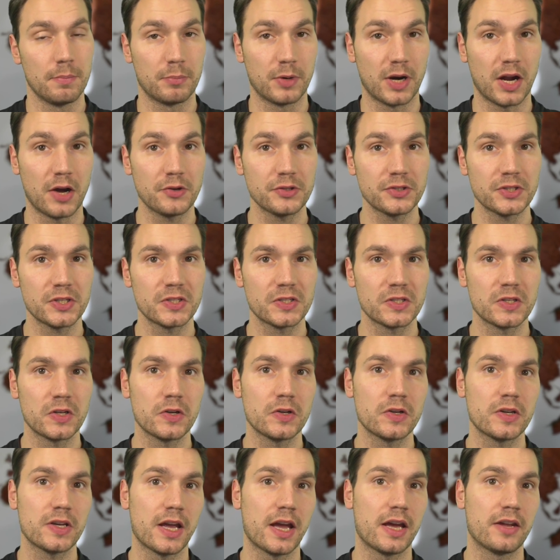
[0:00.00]

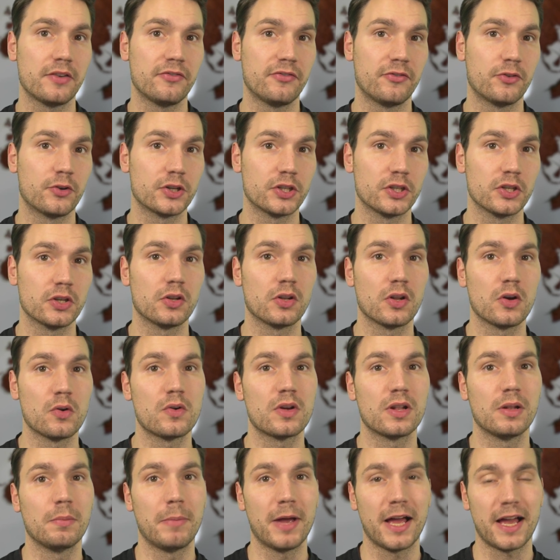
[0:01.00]
Browsersync and for your
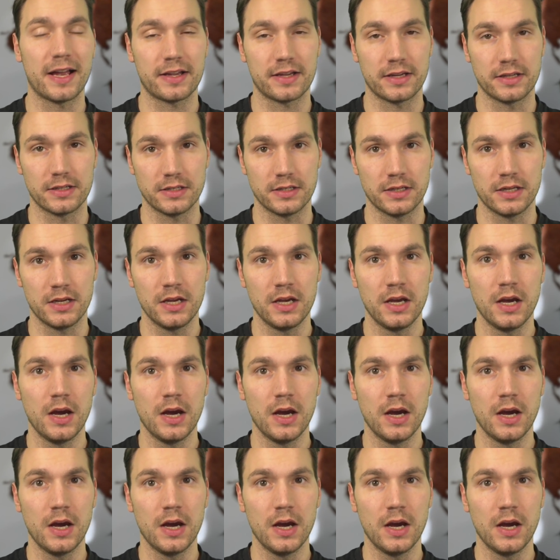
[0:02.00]
local backend.